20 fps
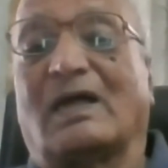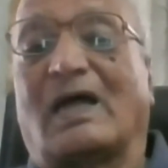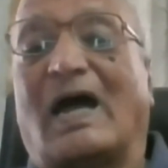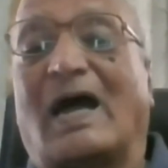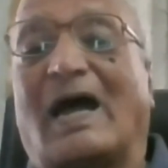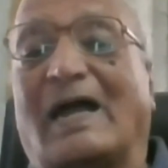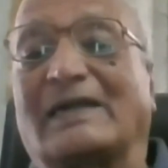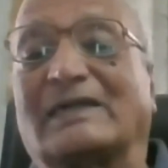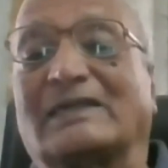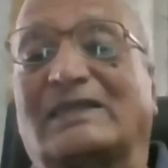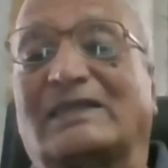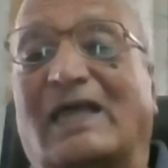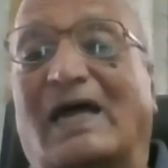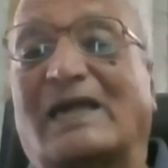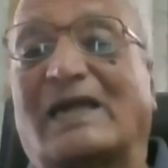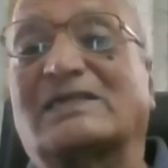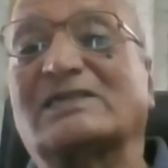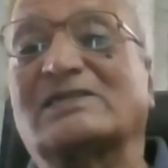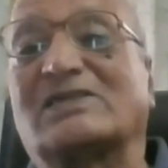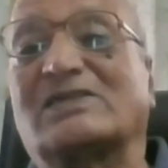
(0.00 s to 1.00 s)
And
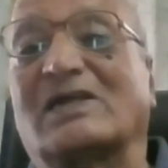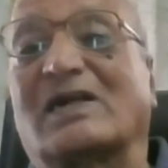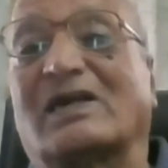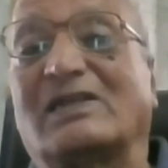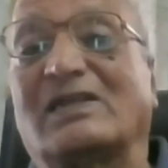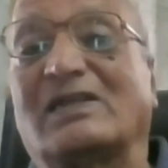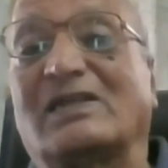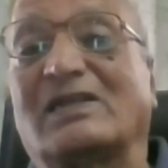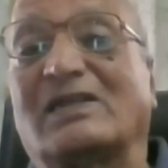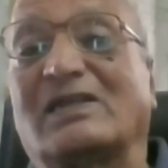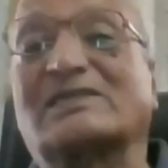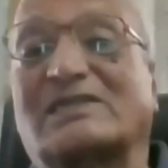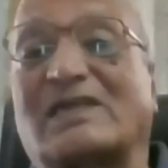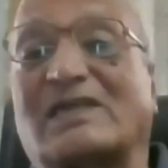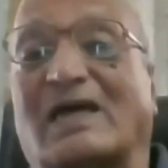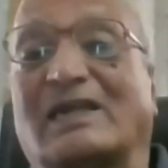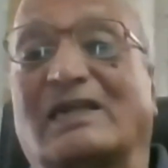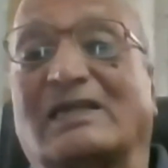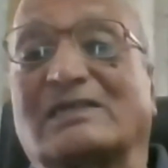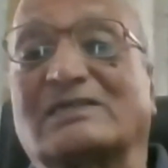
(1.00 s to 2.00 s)
that is a real
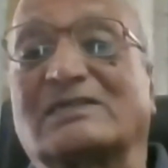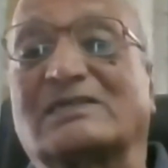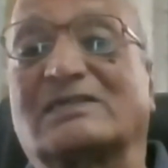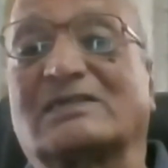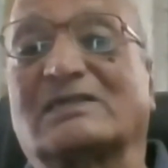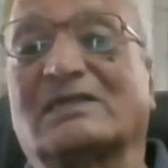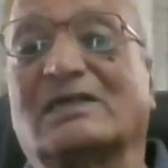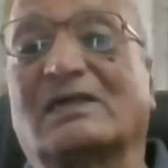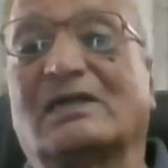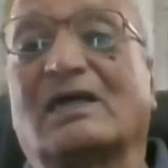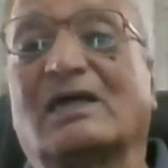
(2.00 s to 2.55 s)
challenge.